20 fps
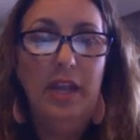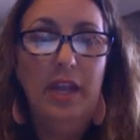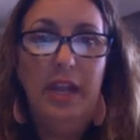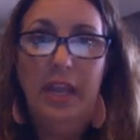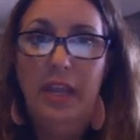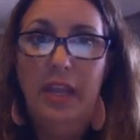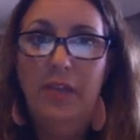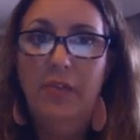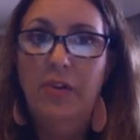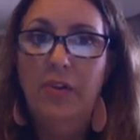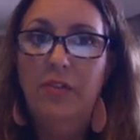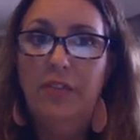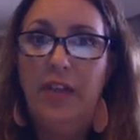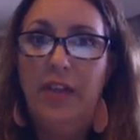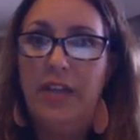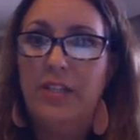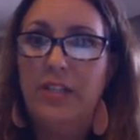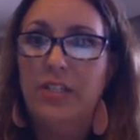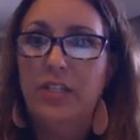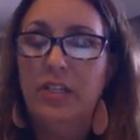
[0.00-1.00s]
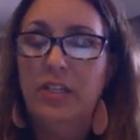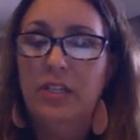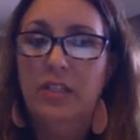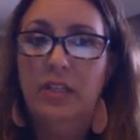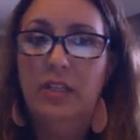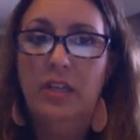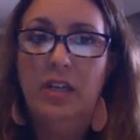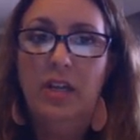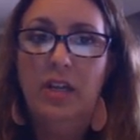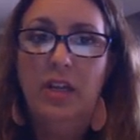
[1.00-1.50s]
In reflection,
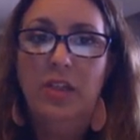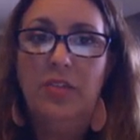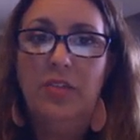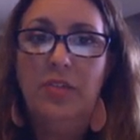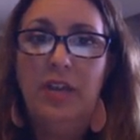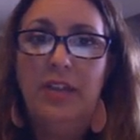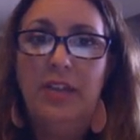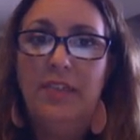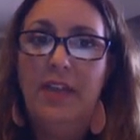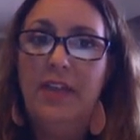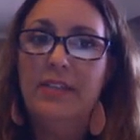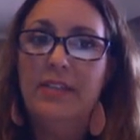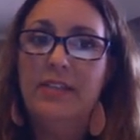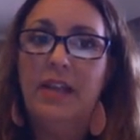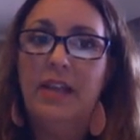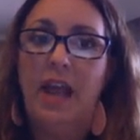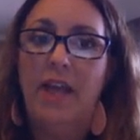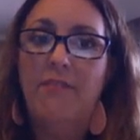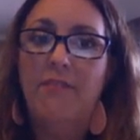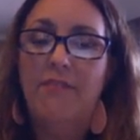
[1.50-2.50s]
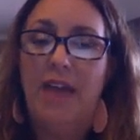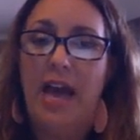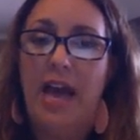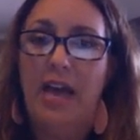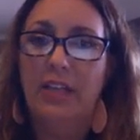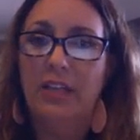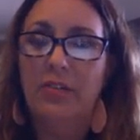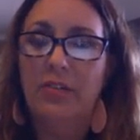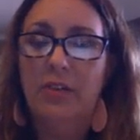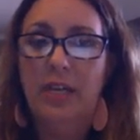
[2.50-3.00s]
3 things that I'm
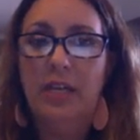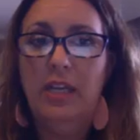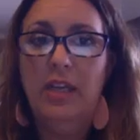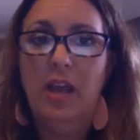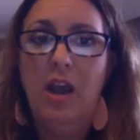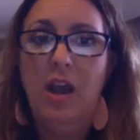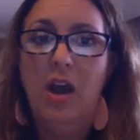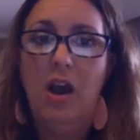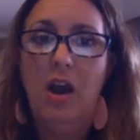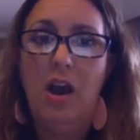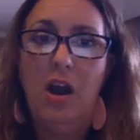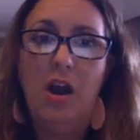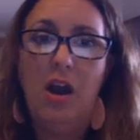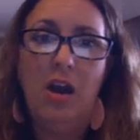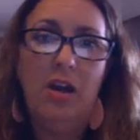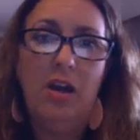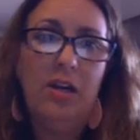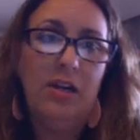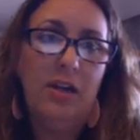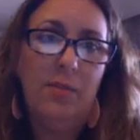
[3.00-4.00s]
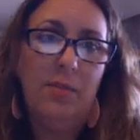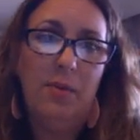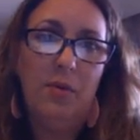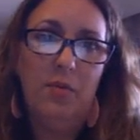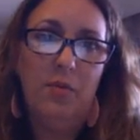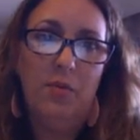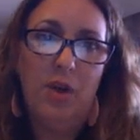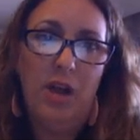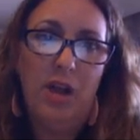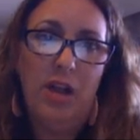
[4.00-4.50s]
valuing are, number
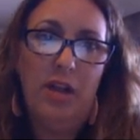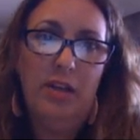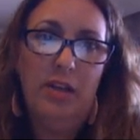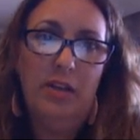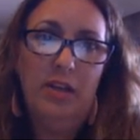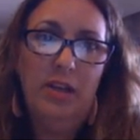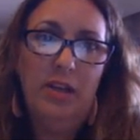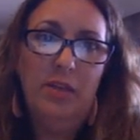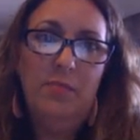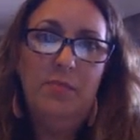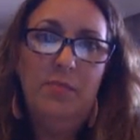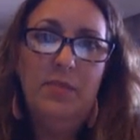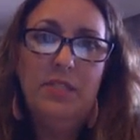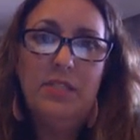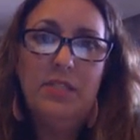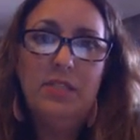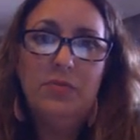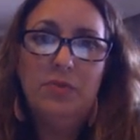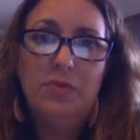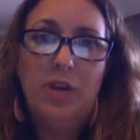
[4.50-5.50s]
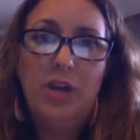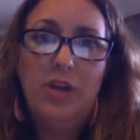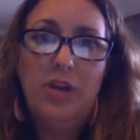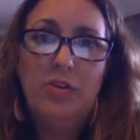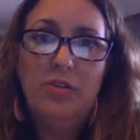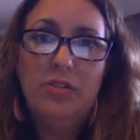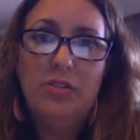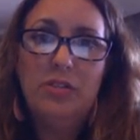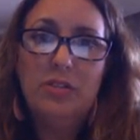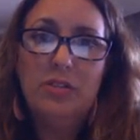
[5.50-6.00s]
1, Mrs.
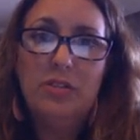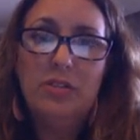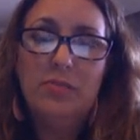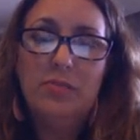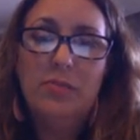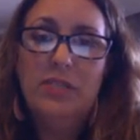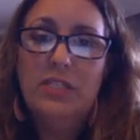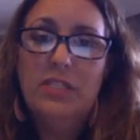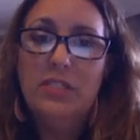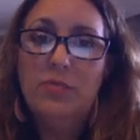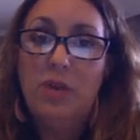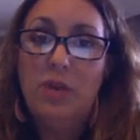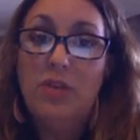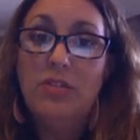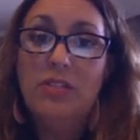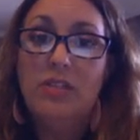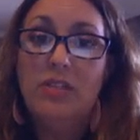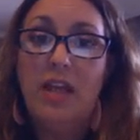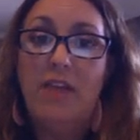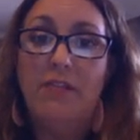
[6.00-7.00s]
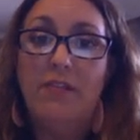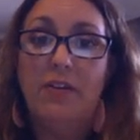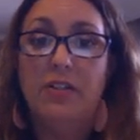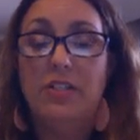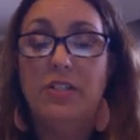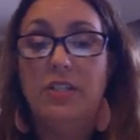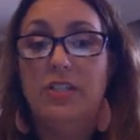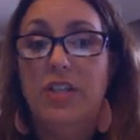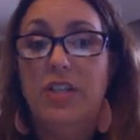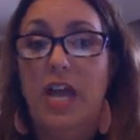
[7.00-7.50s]
Rose's effort
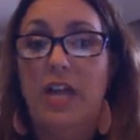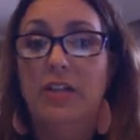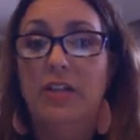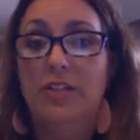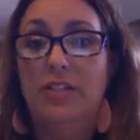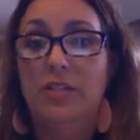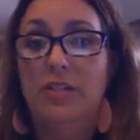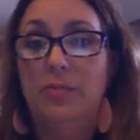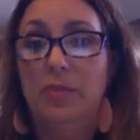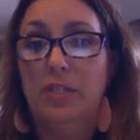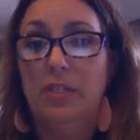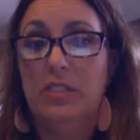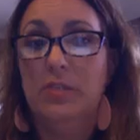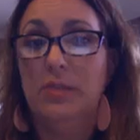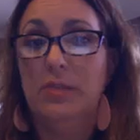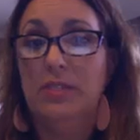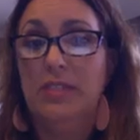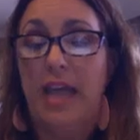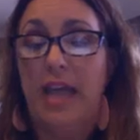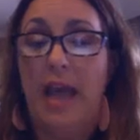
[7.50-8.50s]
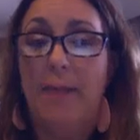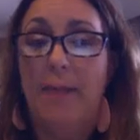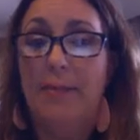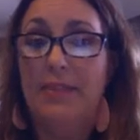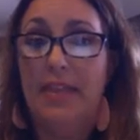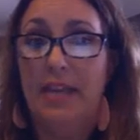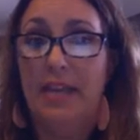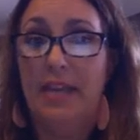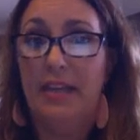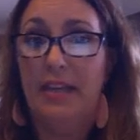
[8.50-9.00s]
to challenge the principal's
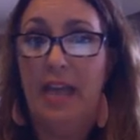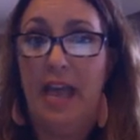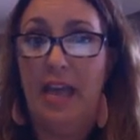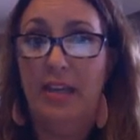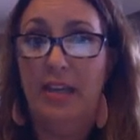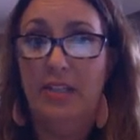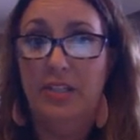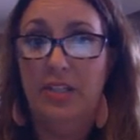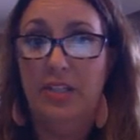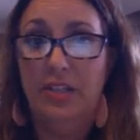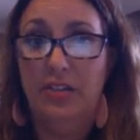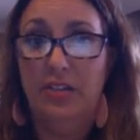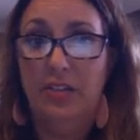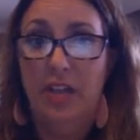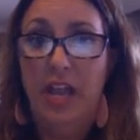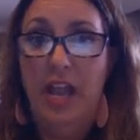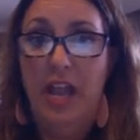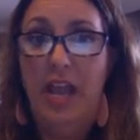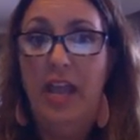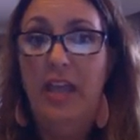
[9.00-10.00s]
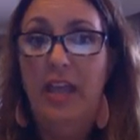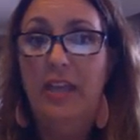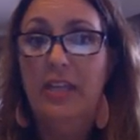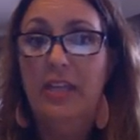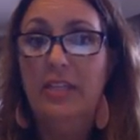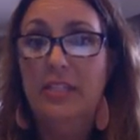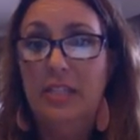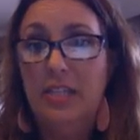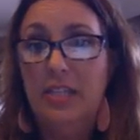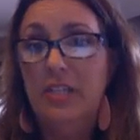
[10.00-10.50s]
apathetic attitude and
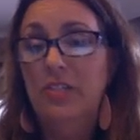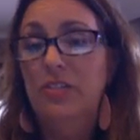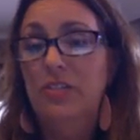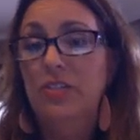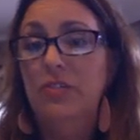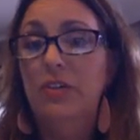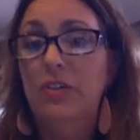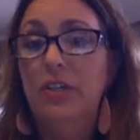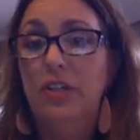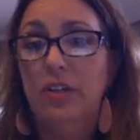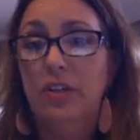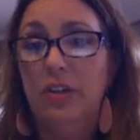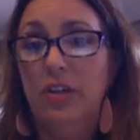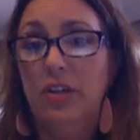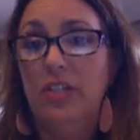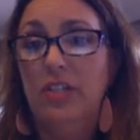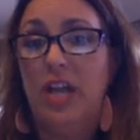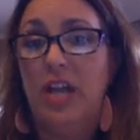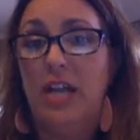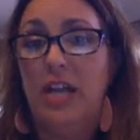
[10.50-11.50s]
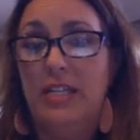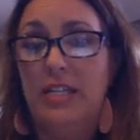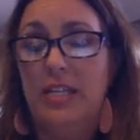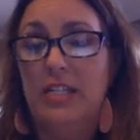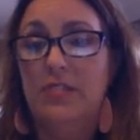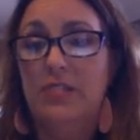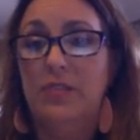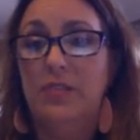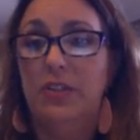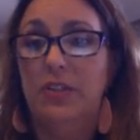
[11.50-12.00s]
continue to encourage
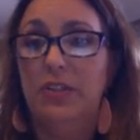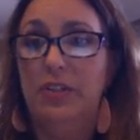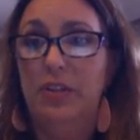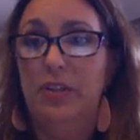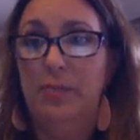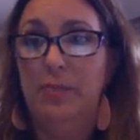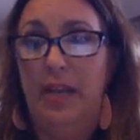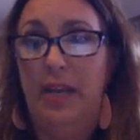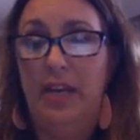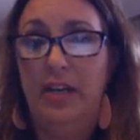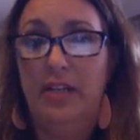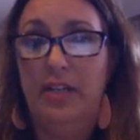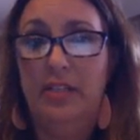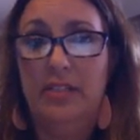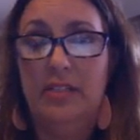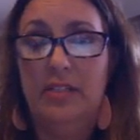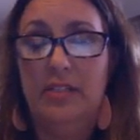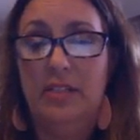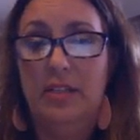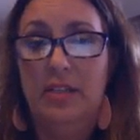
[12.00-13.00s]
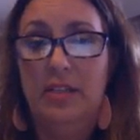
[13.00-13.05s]
ideas for including parents.